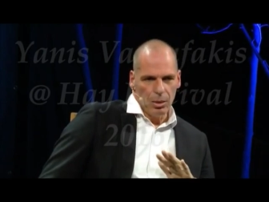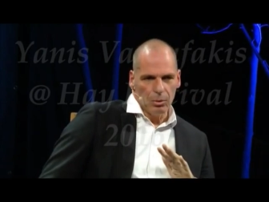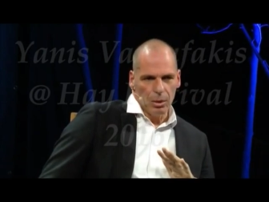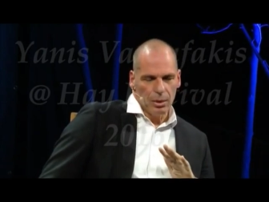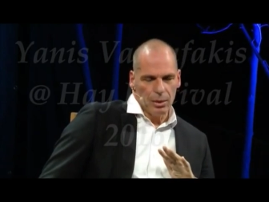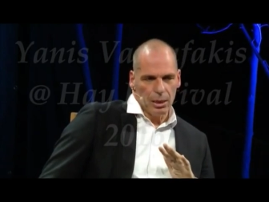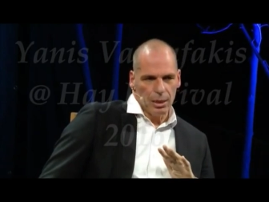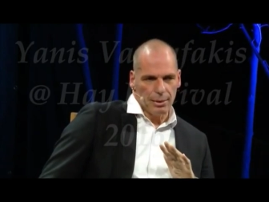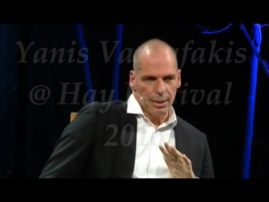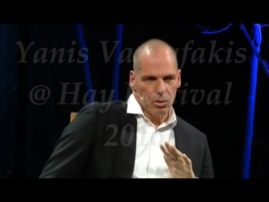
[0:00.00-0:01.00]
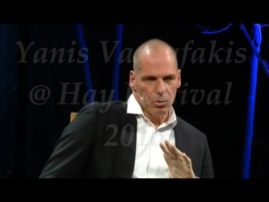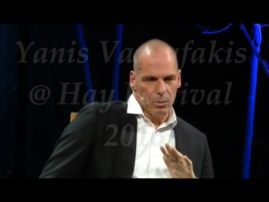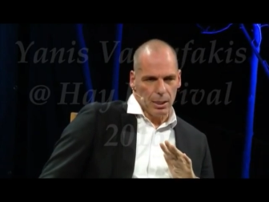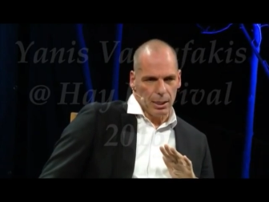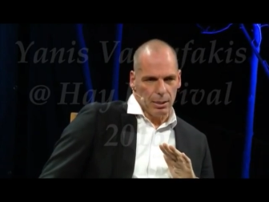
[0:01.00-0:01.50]
no, the, the reason
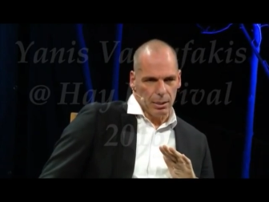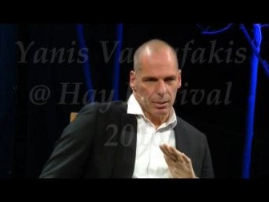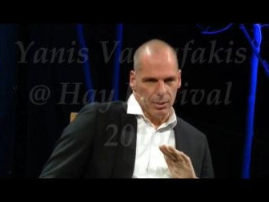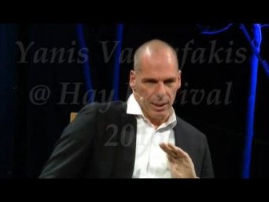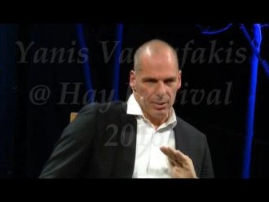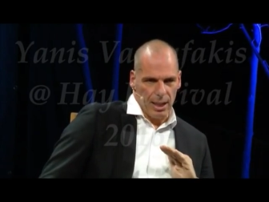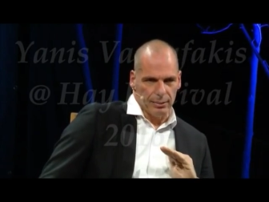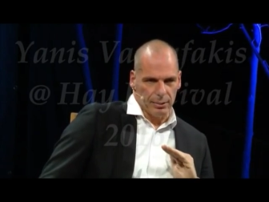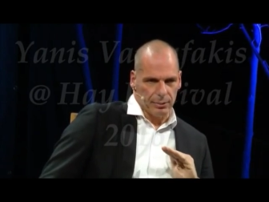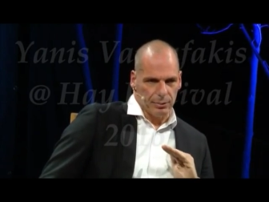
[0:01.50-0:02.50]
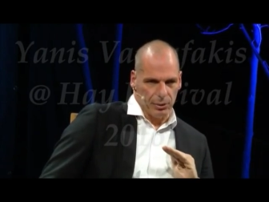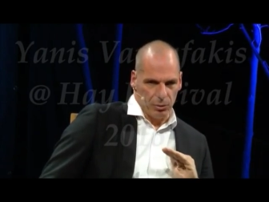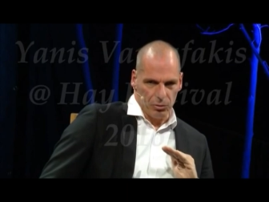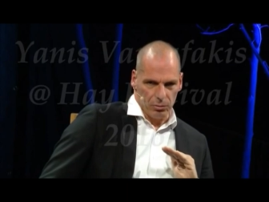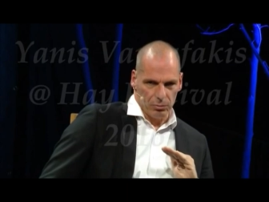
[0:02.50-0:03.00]
why Greece entered the
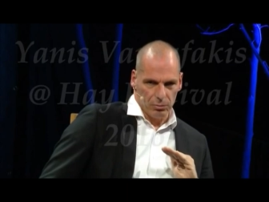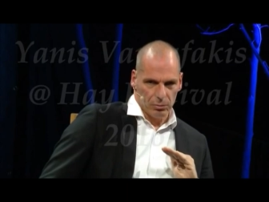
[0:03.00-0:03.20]
Eurozone,